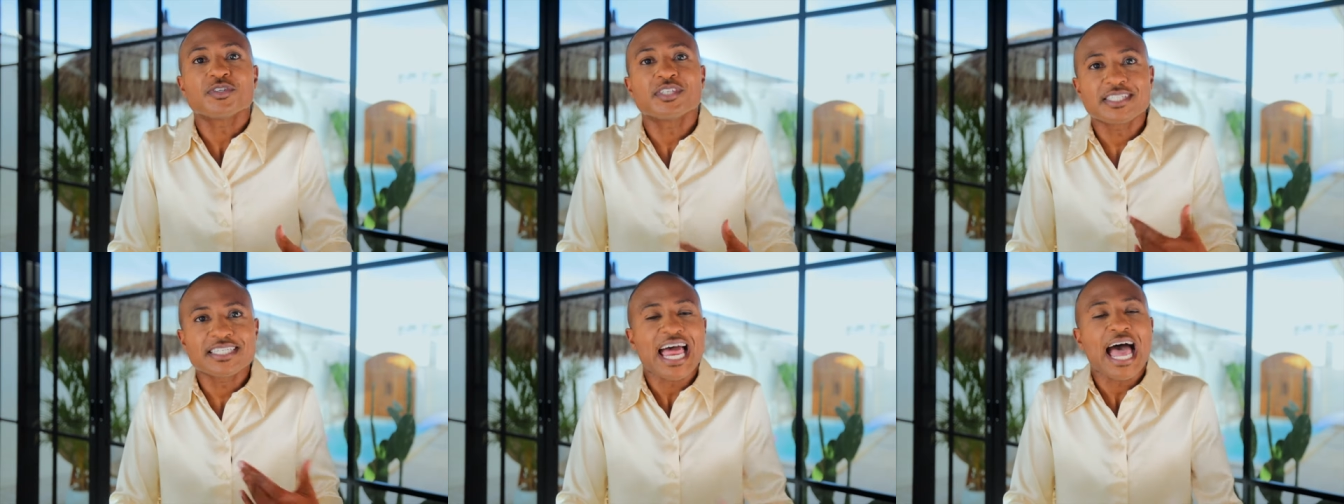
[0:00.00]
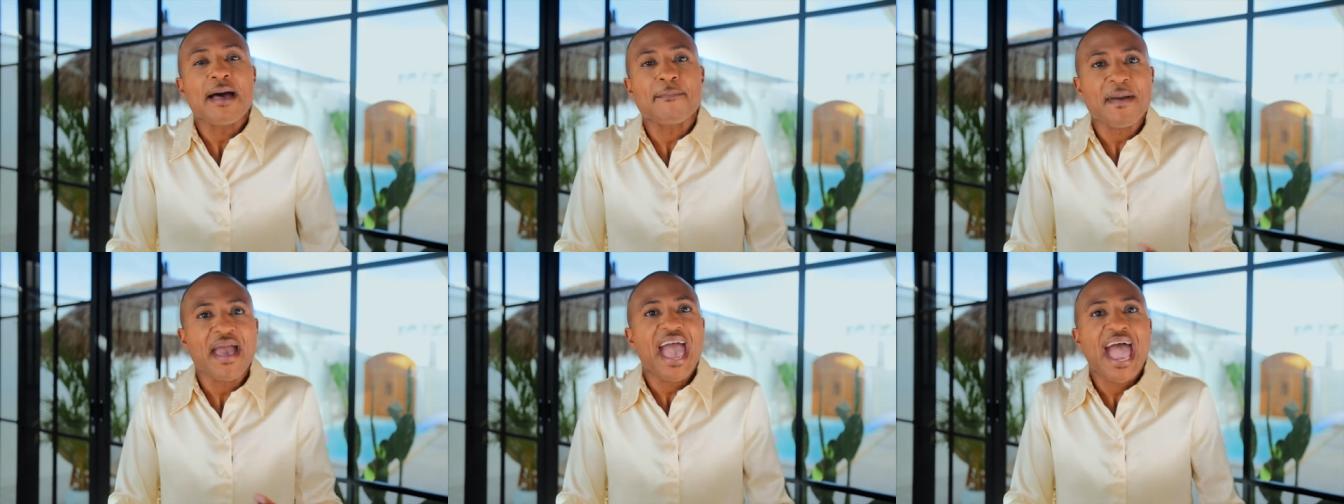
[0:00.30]
So
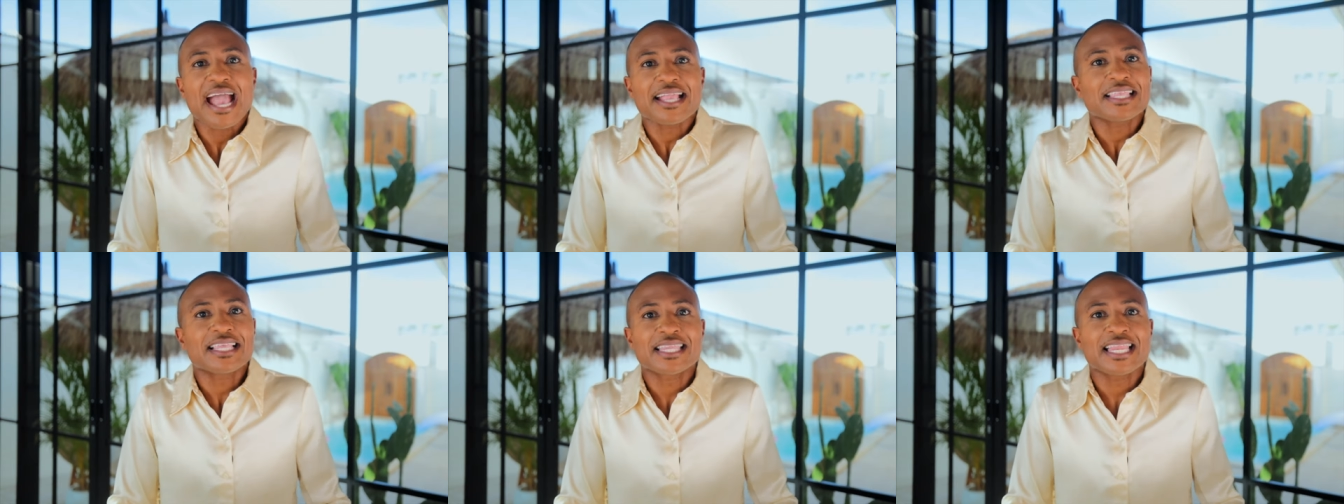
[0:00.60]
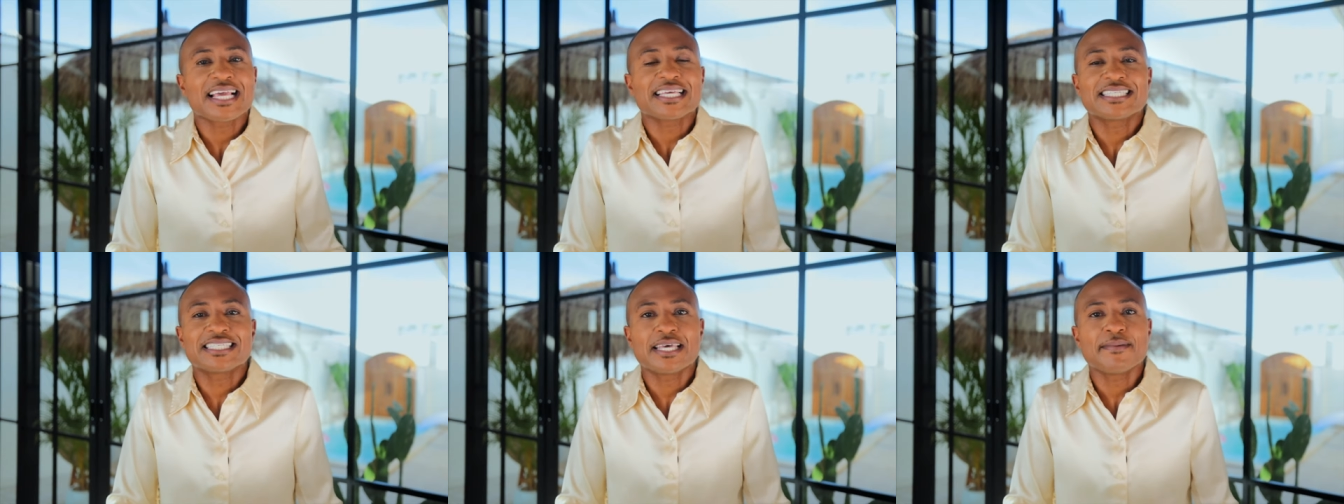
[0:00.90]
stop acting
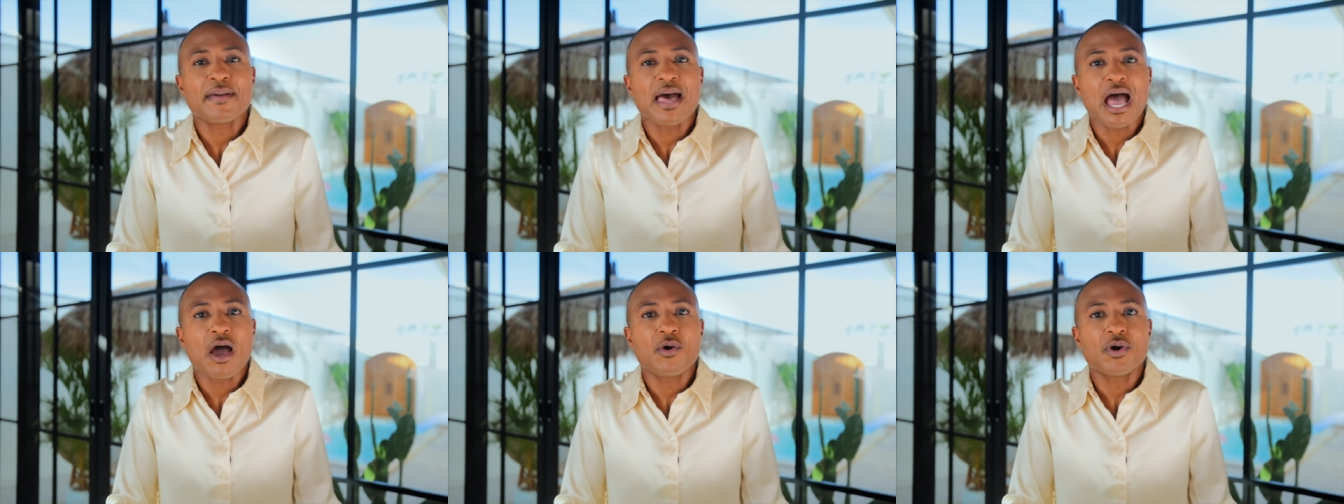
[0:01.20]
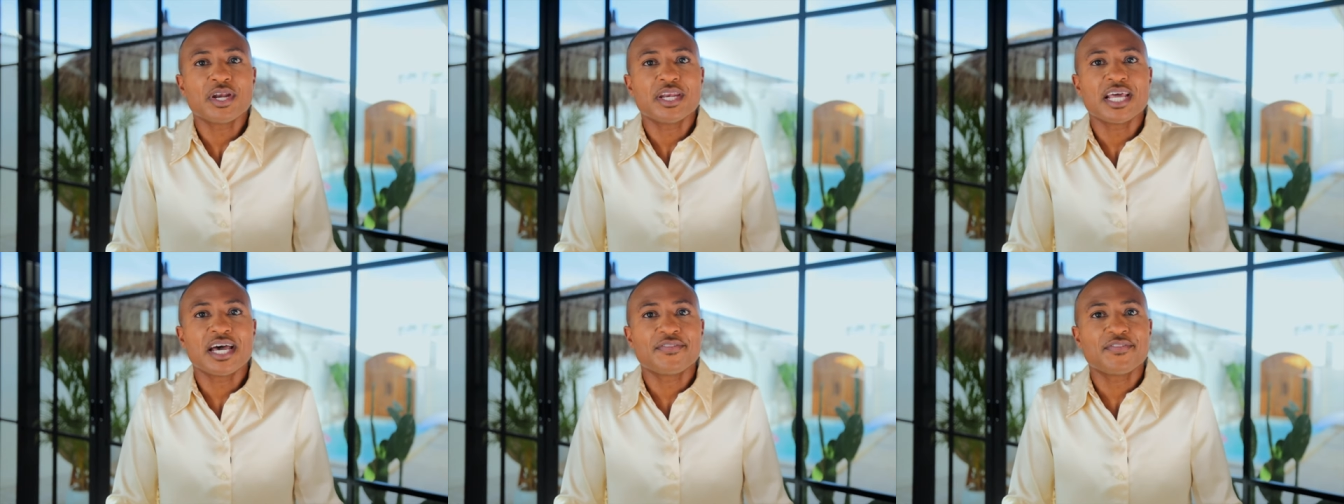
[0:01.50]
like somehow
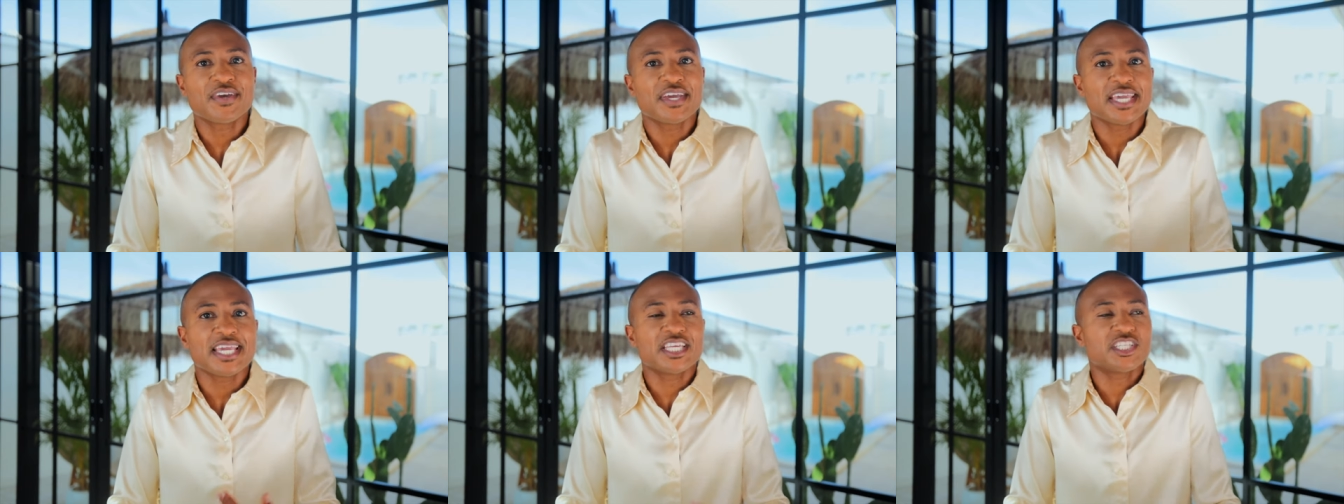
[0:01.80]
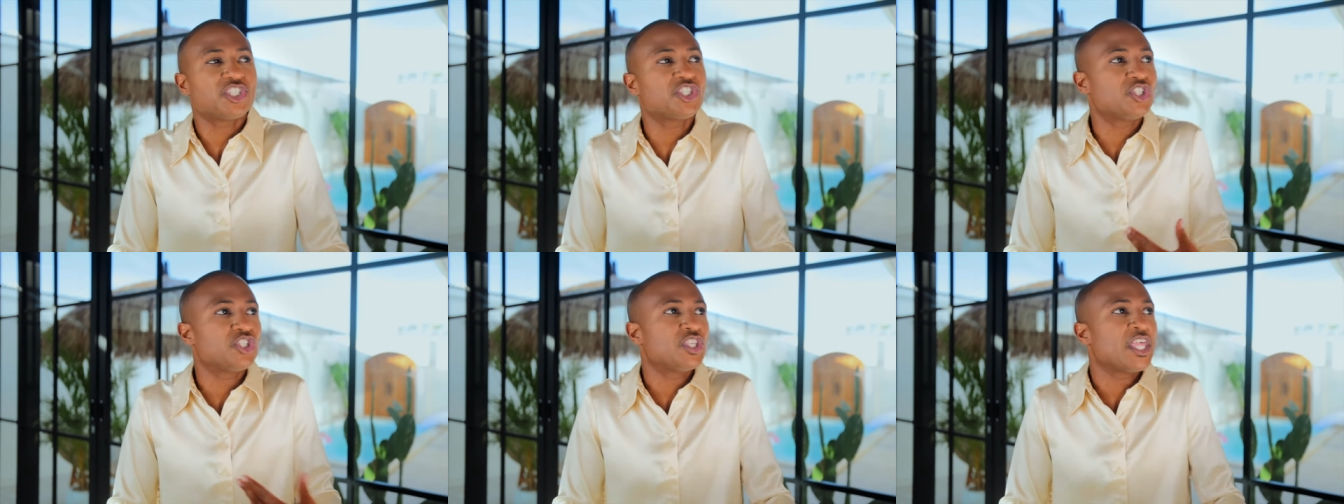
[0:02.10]
or another
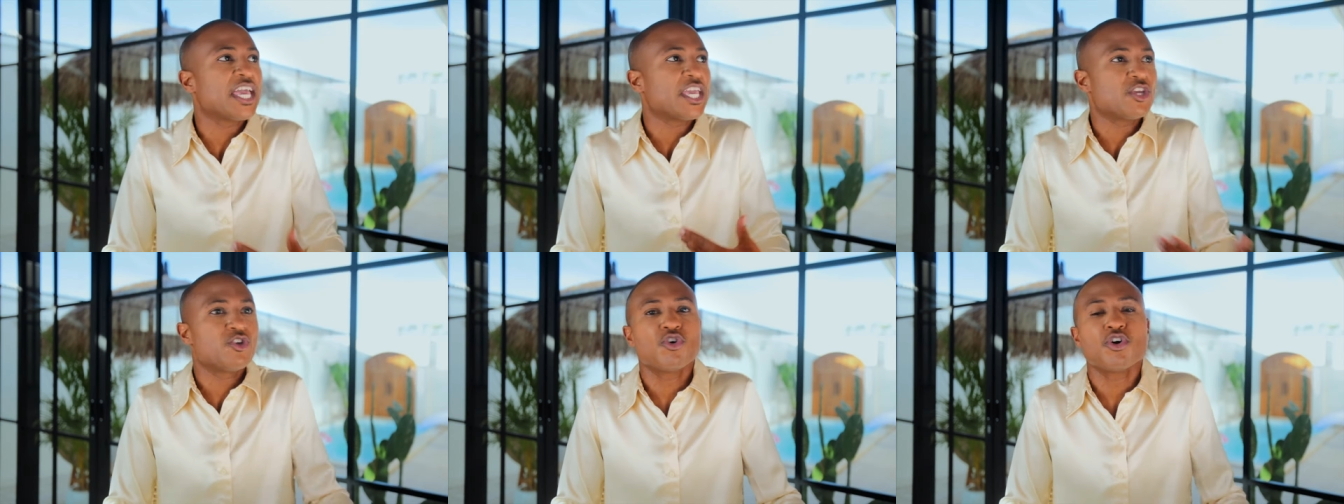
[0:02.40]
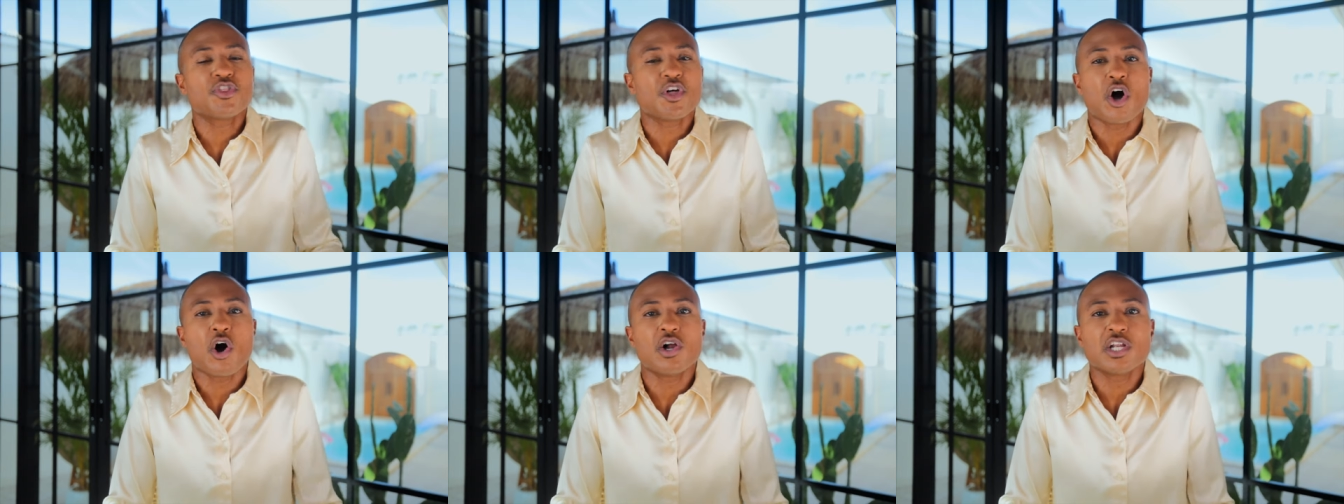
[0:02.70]
it's that
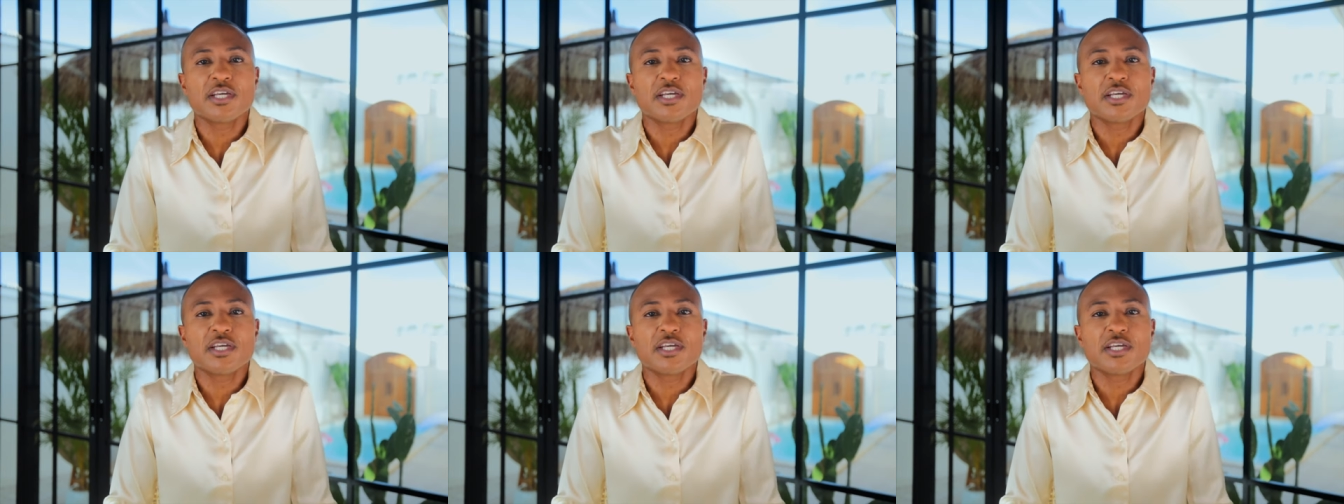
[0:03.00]
you're the